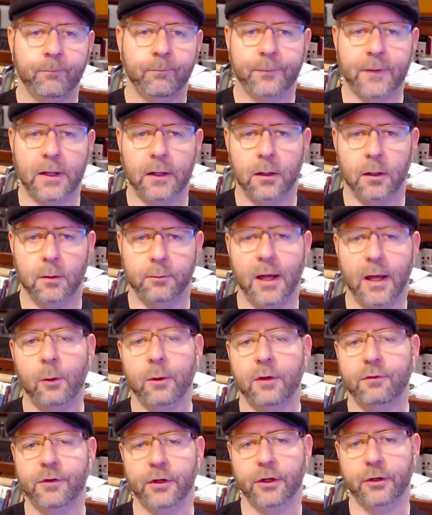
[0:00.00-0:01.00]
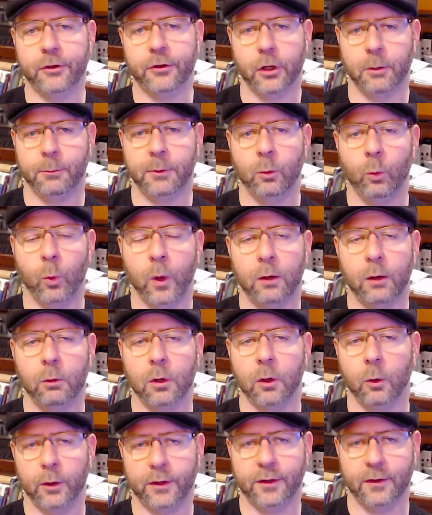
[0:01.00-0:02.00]
now we have to determine where
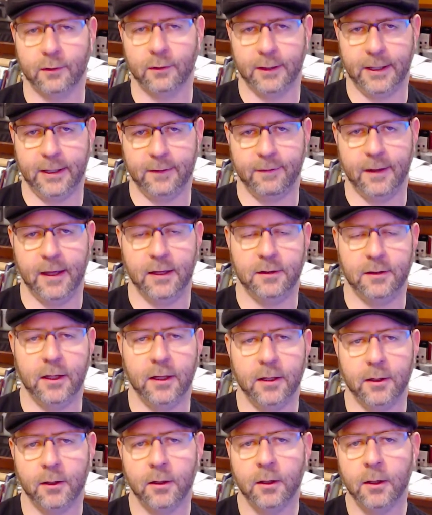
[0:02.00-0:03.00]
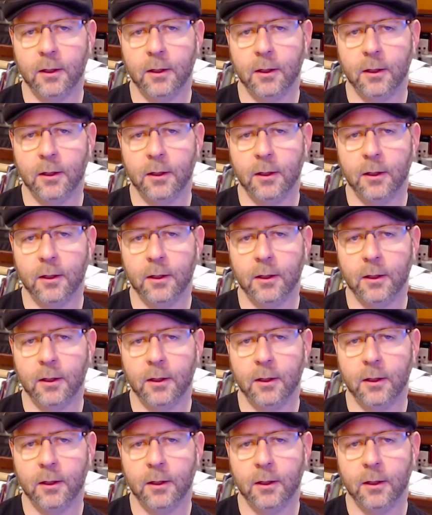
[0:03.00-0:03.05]
we're going to land that data.